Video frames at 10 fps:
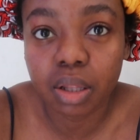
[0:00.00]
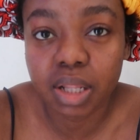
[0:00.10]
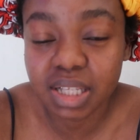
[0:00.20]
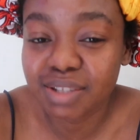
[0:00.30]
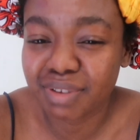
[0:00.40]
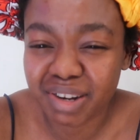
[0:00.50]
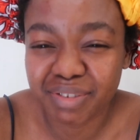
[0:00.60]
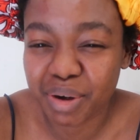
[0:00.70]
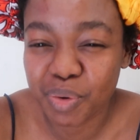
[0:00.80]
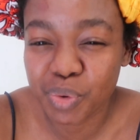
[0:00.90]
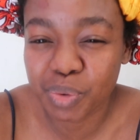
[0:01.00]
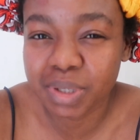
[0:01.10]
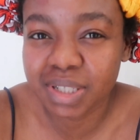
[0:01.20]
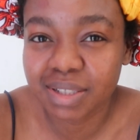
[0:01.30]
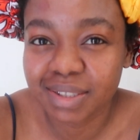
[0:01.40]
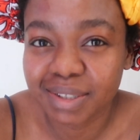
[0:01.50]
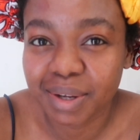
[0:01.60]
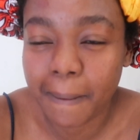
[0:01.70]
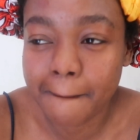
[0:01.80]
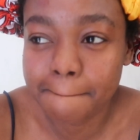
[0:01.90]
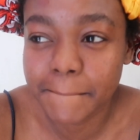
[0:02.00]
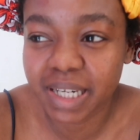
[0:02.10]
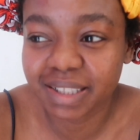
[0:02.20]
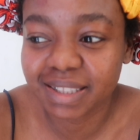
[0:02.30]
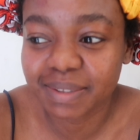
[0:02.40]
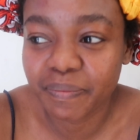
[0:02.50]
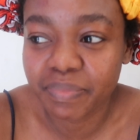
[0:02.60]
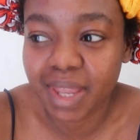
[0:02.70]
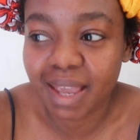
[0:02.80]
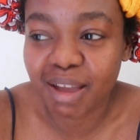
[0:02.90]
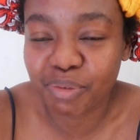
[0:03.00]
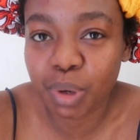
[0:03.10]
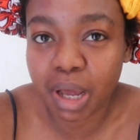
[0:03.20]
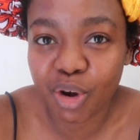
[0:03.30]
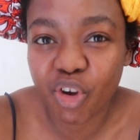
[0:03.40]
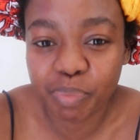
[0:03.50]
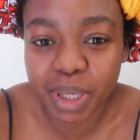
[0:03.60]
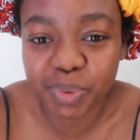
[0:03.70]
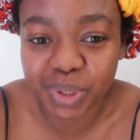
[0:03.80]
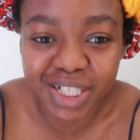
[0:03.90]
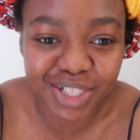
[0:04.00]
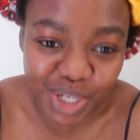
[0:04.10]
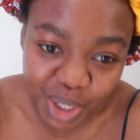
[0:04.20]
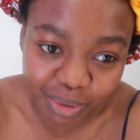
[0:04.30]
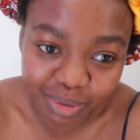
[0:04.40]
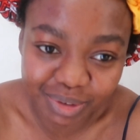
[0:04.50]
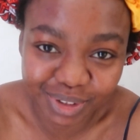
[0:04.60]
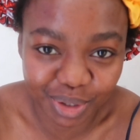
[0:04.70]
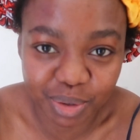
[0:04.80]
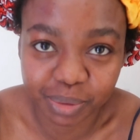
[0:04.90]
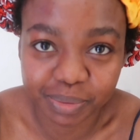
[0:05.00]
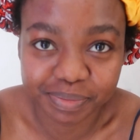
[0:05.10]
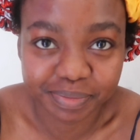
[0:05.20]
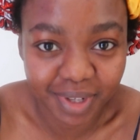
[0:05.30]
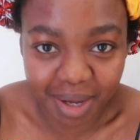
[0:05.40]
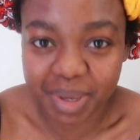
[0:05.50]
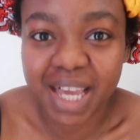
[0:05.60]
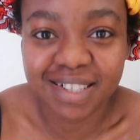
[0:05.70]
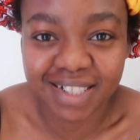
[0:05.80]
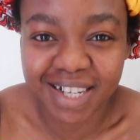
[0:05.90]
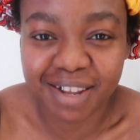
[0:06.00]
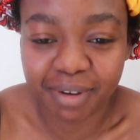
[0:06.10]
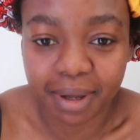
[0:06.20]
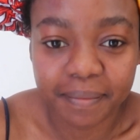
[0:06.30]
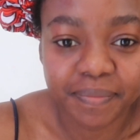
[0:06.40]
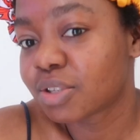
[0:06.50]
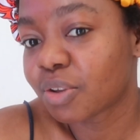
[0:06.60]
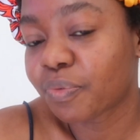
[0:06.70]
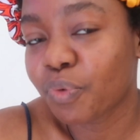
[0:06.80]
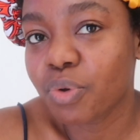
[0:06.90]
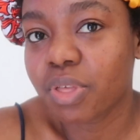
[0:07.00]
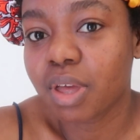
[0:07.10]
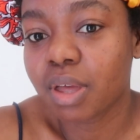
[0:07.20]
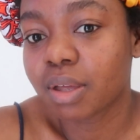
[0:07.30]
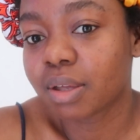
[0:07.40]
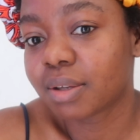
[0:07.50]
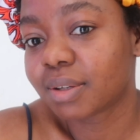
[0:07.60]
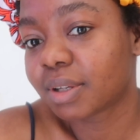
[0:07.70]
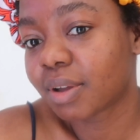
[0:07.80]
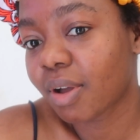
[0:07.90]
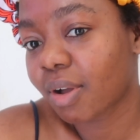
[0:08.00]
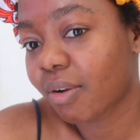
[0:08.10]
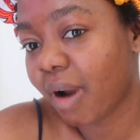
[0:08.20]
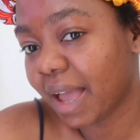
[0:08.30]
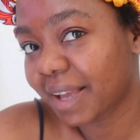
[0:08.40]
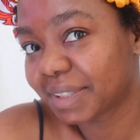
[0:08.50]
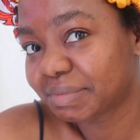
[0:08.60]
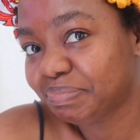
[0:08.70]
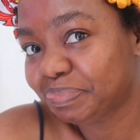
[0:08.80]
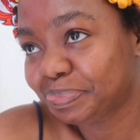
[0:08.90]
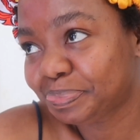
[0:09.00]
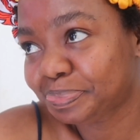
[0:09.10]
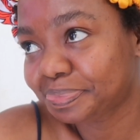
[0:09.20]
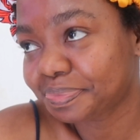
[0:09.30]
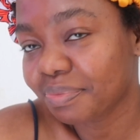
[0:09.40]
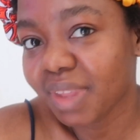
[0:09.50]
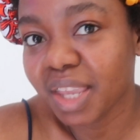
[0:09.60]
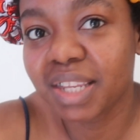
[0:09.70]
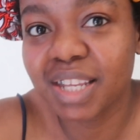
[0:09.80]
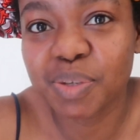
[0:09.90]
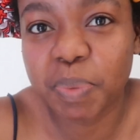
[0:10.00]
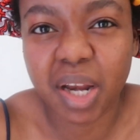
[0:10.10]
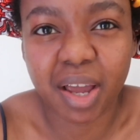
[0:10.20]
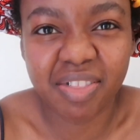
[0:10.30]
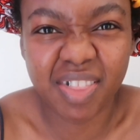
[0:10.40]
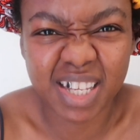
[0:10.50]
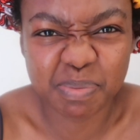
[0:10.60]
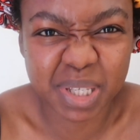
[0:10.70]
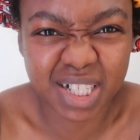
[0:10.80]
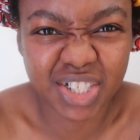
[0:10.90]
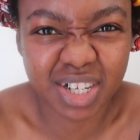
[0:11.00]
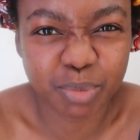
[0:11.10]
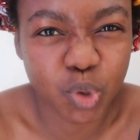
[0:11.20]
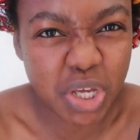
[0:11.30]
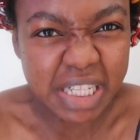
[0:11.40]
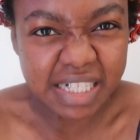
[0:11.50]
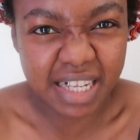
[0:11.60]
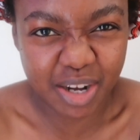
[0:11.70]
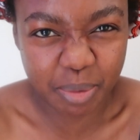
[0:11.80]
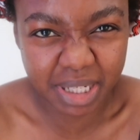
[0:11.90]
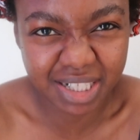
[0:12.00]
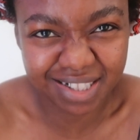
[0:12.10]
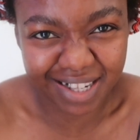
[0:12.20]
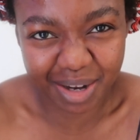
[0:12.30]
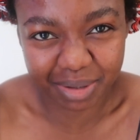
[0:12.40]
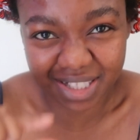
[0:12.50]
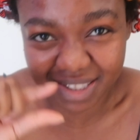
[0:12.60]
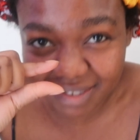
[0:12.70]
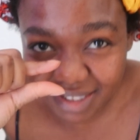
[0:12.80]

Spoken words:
This is very, very awkward, but I feel like a lot of people need to know, so I'm here to deliver. So for the crack, you need to be like in this position. I'm sure you can see a little bit, just a little bit.